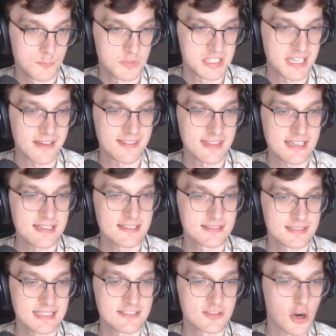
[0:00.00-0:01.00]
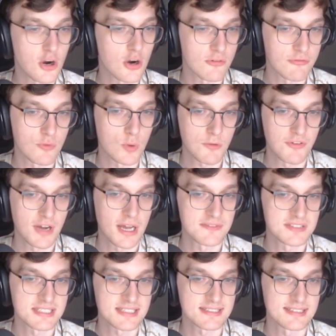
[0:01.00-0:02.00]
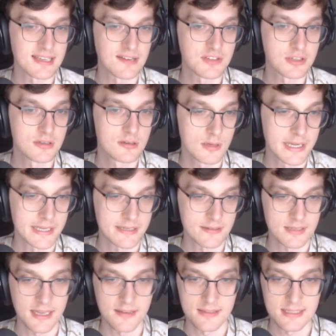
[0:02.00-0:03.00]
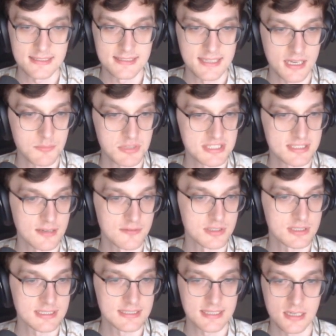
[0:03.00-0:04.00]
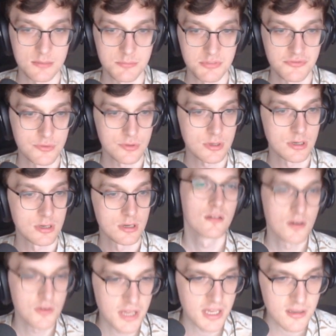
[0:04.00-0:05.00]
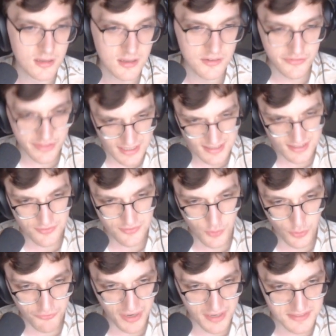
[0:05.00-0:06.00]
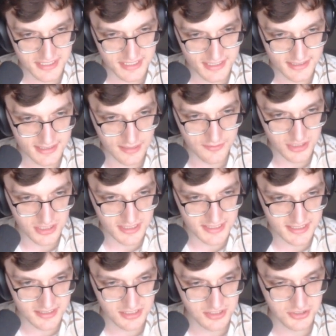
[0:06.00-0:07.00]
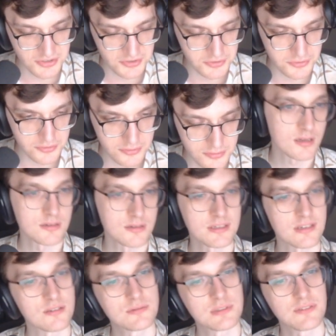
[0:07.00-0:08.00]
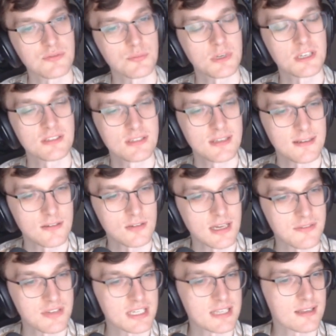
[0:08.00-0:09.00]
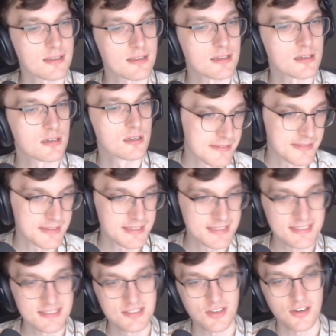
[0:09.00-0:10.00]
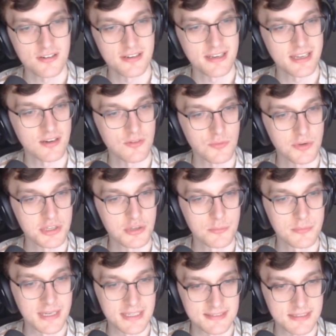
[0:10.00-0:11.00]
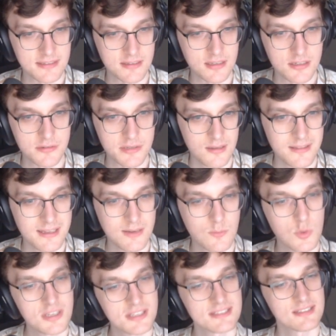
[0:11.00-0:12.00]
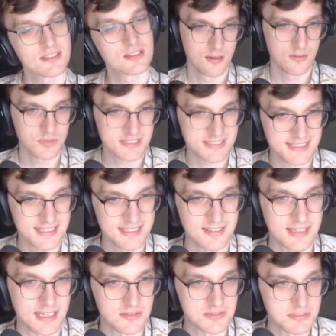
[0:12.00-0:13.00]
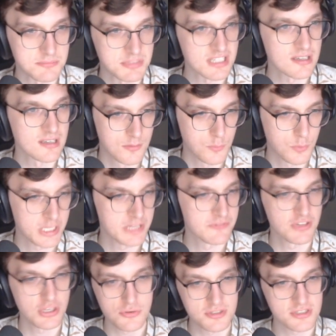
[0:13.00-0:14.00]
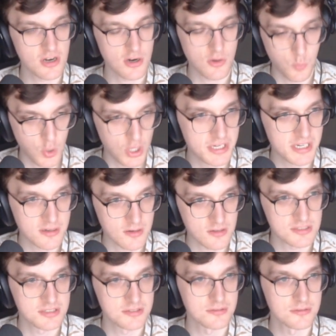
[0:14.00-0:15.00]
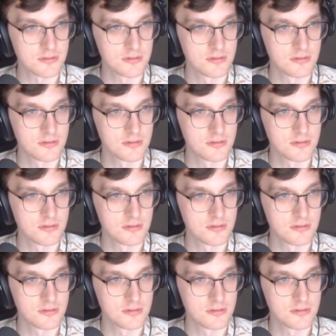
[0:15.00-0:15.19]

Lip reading: But yeah, these are 4, 5, 6, 7. And yeah, these can't be 7, these can't be 4. Okay, if this is 4, 5, 6, 7, this is 2. No, never mind. I don't have anything there. This is starting to get real messy, though. Like, what is this allowed to be? We've used our 1 and our 2.